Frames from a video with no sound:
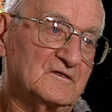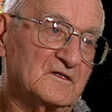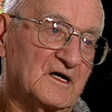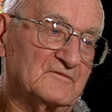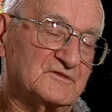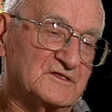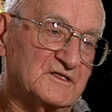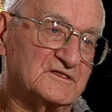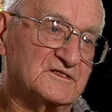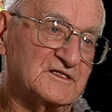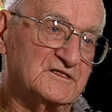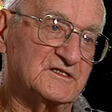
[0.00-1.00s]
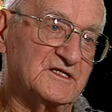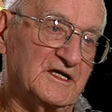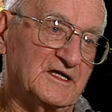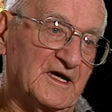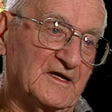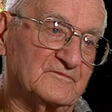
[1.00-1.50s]
I was in a
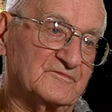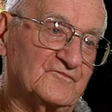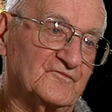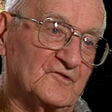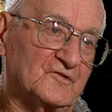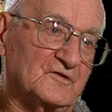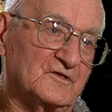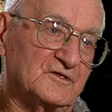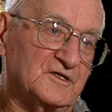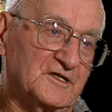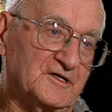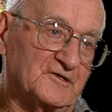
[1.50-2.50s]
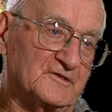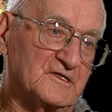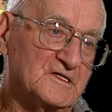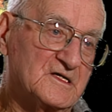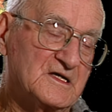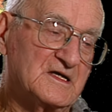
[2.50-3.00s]
CC camp for a
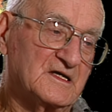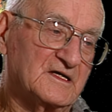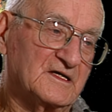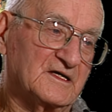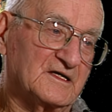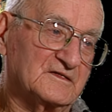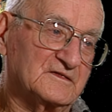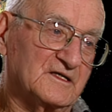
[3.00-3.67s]
year, and